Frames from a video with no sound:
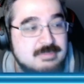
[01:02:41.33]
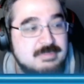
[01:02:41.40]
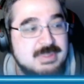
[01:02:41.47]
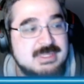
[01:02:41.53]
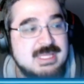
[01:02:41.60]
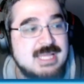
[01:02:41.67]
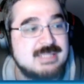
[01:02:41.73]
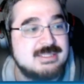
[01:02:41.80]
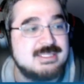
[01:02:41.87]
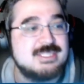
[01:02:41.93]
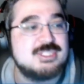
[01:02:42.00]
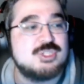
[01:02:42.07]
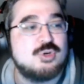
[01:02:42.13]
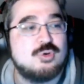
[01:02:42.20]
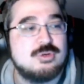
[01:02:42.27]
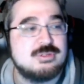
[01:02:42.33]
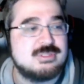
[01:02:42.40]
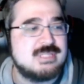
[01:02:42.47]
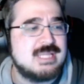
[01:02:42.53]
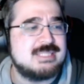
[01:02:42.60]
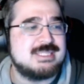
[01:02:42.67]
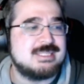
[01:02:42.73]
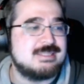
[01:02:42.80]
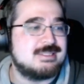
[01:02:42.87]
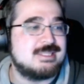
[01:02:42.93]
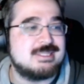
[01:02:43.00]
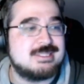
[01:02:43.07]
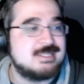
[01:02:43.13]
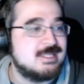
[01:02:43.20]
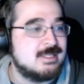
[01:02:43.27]
But that discourse that's
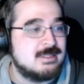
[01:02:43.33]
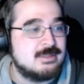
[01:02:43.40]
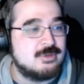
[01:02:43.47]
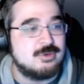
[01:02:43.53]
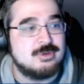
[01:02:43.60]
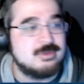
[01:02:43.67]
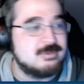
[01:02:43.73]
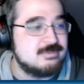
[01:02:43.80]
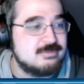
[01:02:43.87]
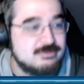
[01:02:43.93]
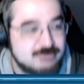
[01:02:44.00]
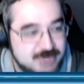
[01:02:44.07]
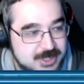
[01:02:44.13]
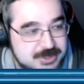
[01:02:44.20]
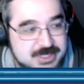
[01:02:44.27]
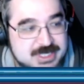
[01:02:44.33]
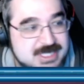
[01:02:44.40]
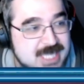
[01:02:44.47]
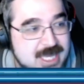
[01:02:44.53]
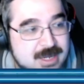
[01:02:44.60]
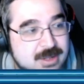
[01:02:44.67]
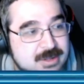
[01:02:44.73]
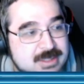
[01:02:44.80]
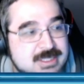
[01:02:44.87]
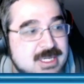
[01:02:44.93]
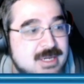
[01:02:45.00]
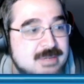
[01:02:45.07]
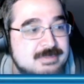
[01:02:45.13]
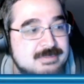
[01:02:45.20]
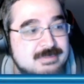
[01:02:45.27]
existing or rears its head all the
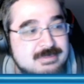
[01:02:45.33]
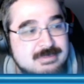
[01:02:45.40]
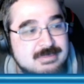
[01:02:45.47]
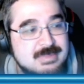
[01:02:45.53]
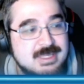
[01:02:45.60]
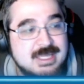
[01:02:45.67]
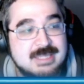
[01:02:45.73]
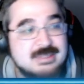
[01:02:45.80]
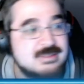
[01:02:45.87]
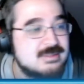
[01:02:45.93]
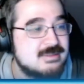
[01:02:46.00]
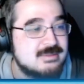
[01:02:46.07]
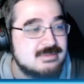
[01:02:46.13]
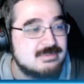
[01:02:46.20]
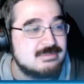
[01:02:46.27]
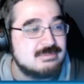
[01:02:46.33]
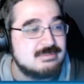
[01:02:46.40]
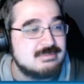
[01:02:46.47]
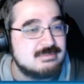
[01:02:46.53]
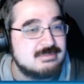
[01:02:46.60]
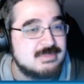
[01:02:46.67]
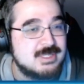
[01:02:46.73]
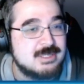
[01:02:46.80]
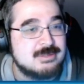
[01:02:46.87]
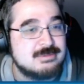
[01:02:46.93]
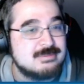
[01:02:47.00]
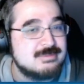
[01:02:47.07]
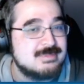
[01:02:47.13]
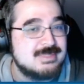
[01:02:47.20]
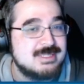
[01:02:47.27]
time is, you know,
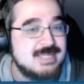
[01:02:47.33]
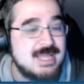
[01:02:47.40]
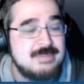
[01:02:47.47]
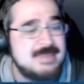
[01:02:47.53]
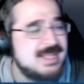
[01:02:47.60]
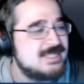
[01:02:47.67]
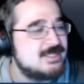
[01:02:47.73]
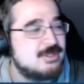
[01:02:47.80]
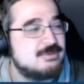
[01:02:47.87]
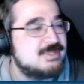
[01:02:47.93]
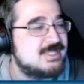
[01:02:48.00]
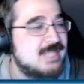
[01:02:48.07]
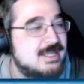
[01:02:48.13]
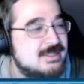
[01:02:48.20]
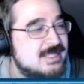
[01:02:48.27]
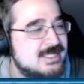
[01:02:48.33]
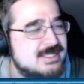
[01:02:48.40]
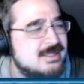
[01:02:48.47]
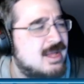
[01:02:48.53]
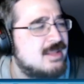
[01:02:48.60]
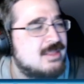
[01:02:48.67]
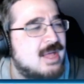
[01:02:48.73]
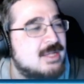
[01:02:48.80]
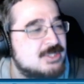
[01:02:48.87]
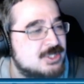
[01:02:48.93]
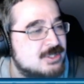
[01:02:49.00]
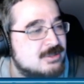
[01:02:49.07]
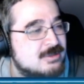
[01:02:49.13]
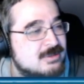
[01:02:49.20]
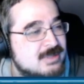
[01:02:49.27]
it makes no sense. It's
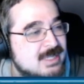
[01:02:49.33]
non-logical.